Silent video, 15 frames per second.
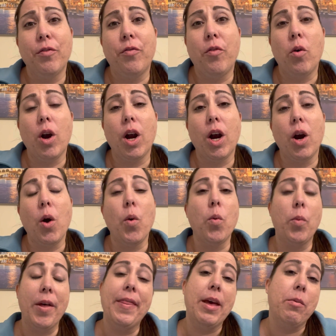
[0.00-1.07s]
for
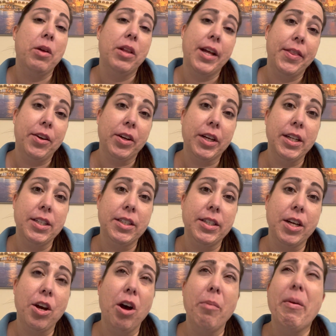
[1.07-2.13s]
when they will let their kids
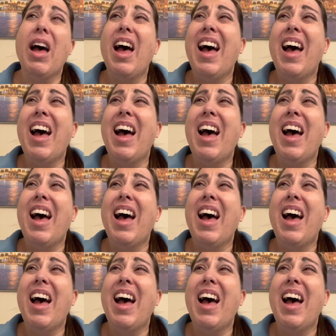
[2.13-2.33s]
stay home.